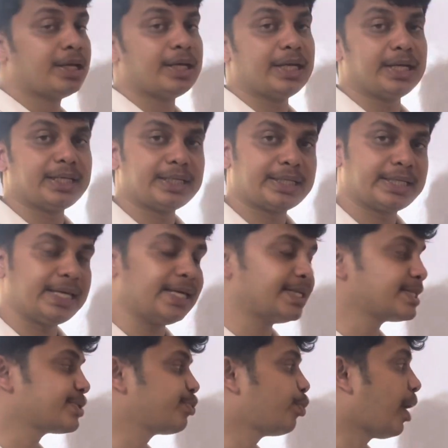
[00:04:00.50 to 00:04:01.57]
In
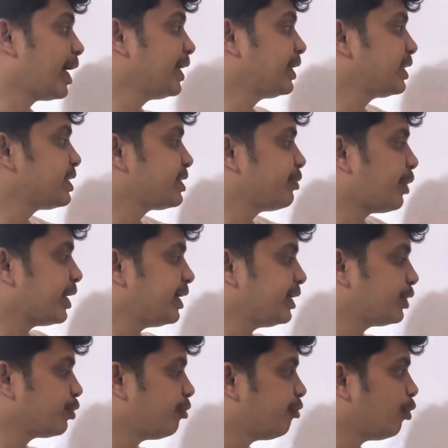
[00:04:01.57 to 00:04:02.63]
case why it is divided
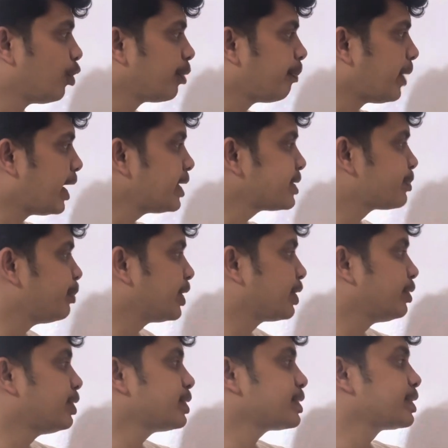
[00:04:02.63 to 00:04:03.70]
into 4 parts,
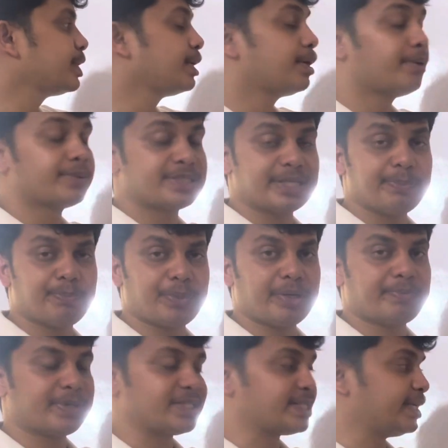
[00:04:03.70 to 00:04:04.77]
because simple
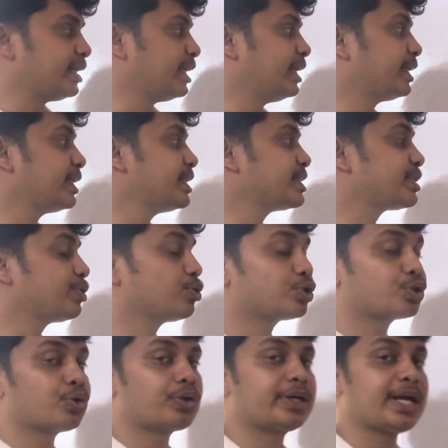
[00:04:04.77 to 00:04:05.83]
present, it is used
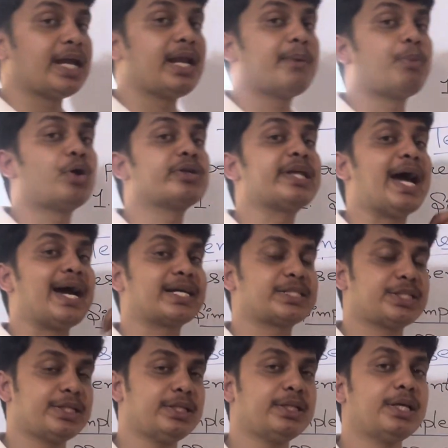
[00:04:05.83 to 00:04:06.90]
to tell about the
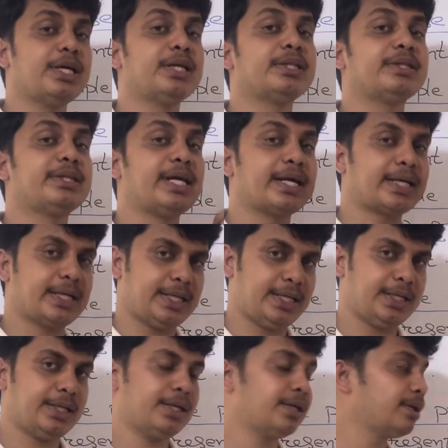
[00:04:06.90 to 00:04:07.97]
action that
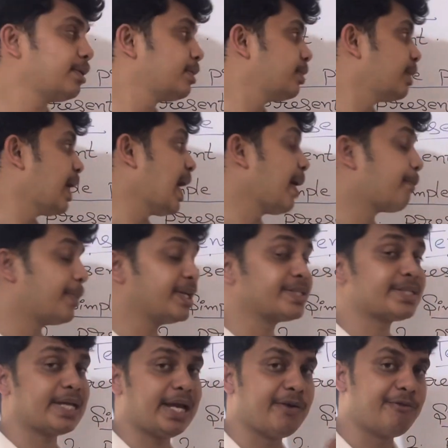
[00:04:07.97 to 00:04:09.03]

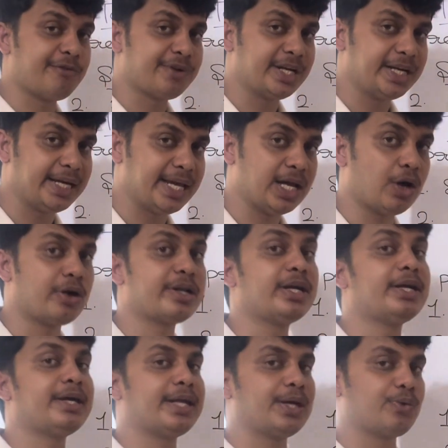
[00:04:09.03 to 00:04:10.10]
happens every day on a
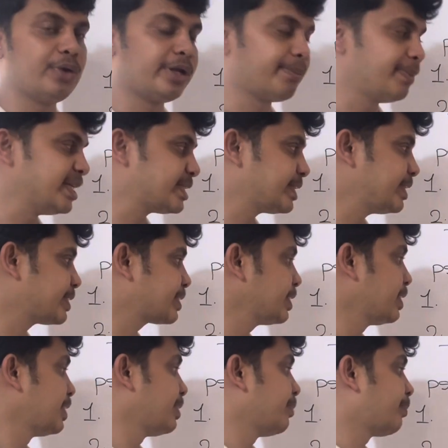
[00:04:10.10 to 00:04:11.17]
regular basis.
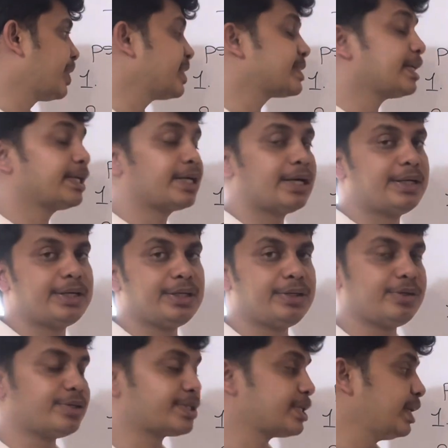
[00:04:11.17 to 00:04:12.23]
Present
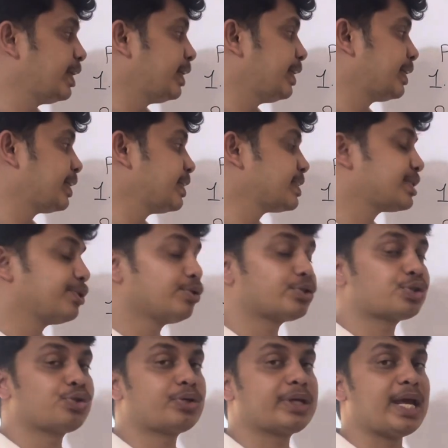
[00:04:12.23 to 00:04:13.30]
continuous, it is used
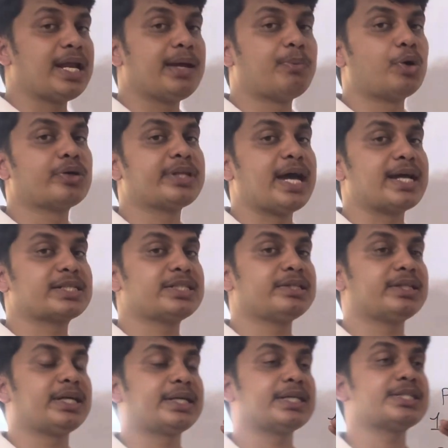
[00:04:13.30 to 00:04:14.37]
to tell about the action
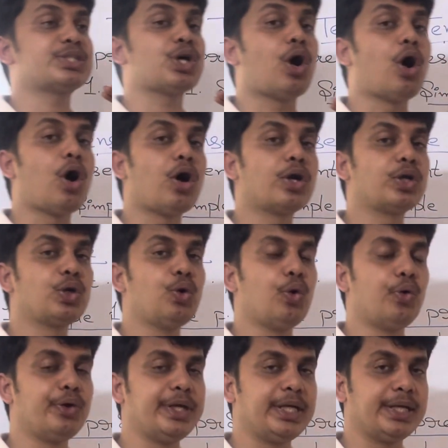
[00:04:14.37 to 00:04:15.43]
that is
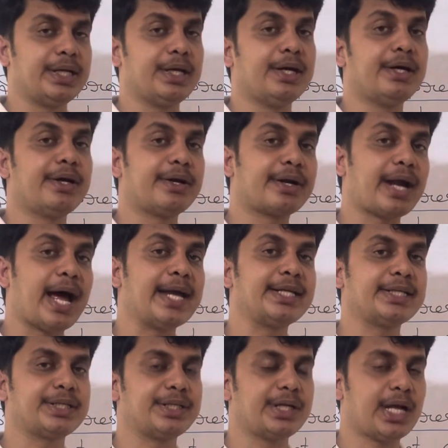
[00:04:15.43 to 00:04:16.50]
ongoing
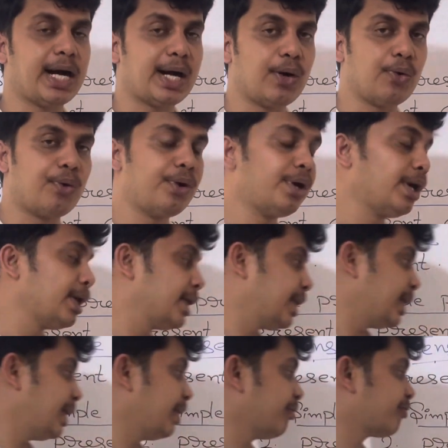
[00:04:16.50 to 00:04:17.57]
right now.
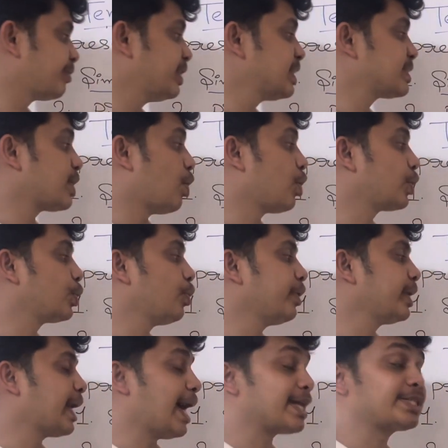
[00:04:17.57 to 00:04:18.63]
If this
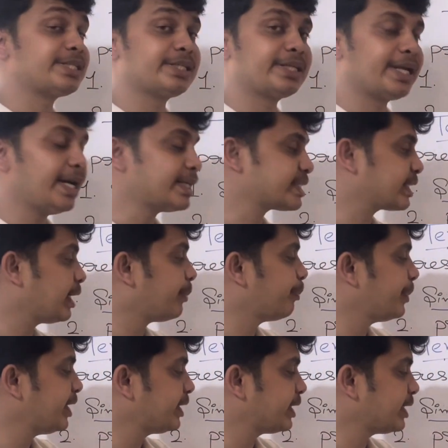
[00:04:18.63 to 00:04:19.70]
ongoing action gets
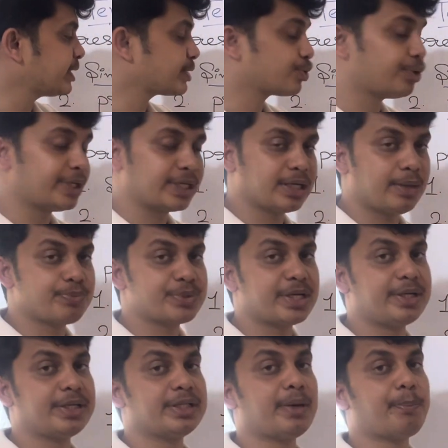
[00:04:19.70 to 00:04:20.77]
completed, so it comes
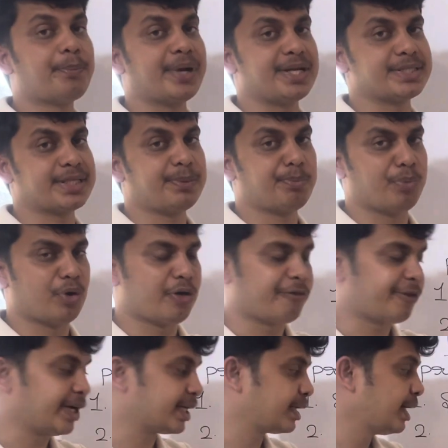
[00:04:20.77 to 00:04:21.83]
under the present
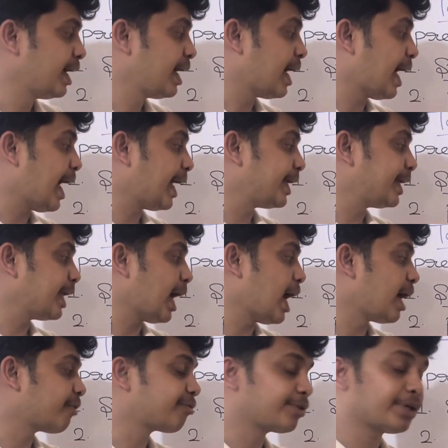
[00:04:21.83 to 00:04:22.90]
perfect, and
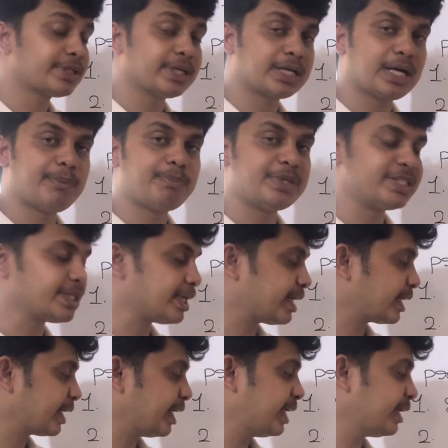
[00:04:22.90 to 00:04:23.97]
after the completion
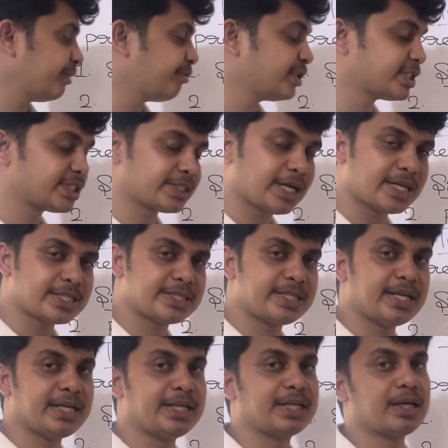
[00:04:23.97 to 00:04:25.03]
again if it starts, then
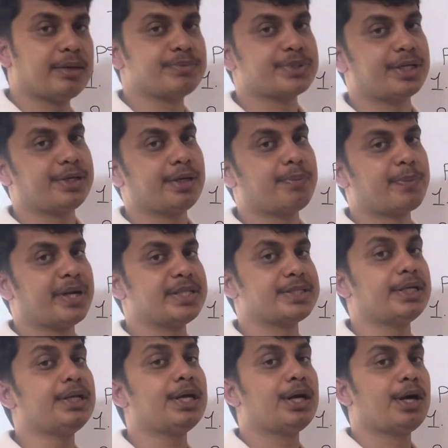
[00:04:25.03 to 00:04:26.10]
it comes under
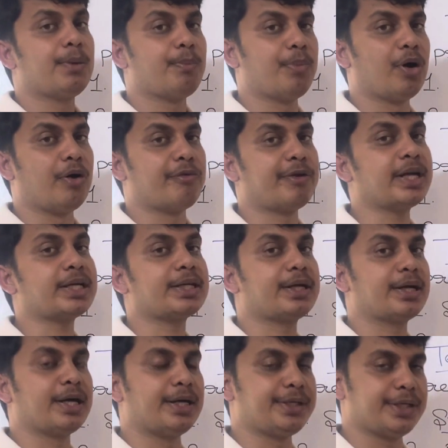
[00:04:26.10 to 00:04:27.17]
present
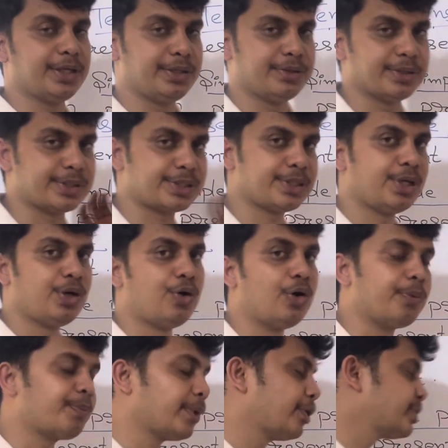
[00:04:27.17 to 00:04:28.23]
perfect continuous.
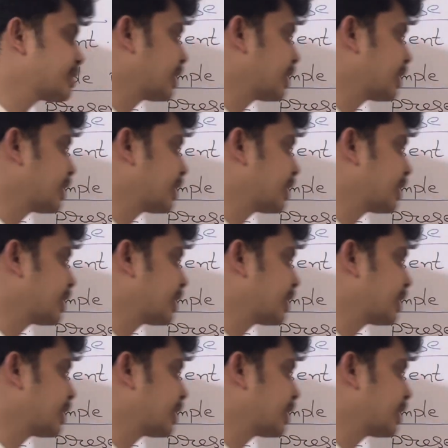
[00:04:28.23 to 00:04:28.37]
Hope now it's